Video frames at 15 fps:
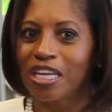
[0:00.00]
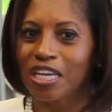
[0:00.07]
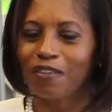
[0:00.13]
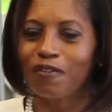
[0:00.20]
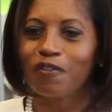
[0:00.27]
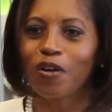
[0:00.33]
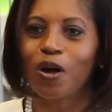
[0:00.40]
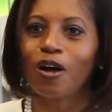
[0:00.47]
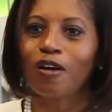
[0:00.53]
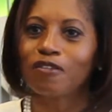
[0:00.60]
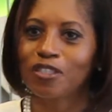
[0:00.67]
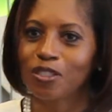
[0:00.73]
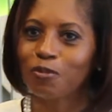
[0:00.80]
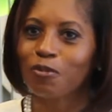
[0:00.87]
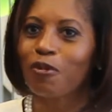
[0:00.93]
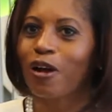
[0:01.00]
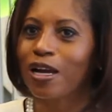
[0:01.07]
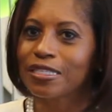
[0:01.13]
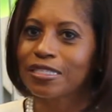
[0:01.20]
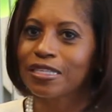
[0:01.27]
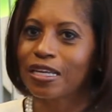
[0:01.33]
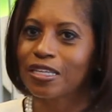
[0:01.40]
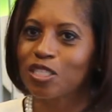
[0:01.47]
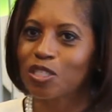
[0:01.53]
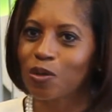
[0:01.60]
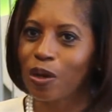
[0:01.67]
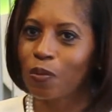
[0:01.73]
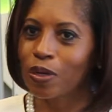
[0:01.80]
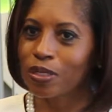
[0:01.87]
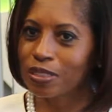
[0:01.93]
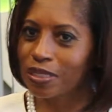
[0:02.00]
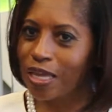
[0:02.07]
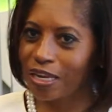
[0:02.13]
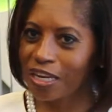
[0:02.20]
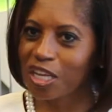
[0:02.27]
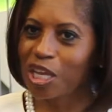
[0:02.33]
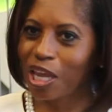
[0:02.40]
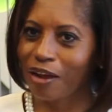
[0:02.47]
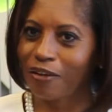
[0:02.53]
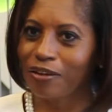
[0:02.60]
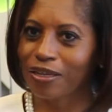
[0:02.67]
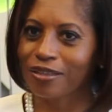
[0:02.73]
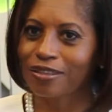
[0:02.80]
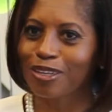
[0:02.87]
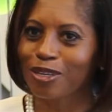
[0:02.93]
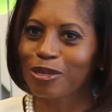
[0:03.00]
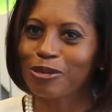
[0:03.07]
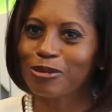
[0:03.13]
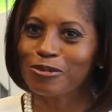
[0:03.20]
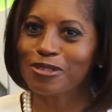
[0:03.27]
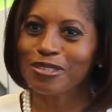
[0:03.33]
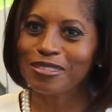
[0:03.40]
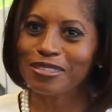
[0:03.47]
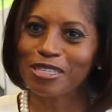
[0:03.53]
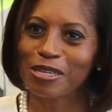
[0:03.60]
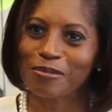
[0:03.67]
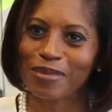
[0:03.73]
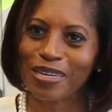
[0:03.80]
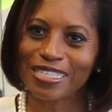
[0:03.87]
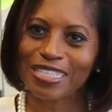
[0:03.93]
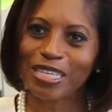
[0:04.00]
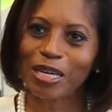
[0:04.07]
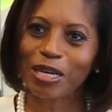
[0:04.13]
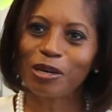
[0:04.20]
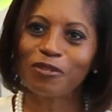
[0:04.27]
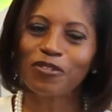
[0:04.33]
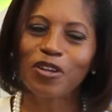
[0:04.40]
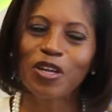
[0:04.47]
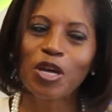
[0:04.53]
involved in the process, so I wasn't kind of carrying the load, myself.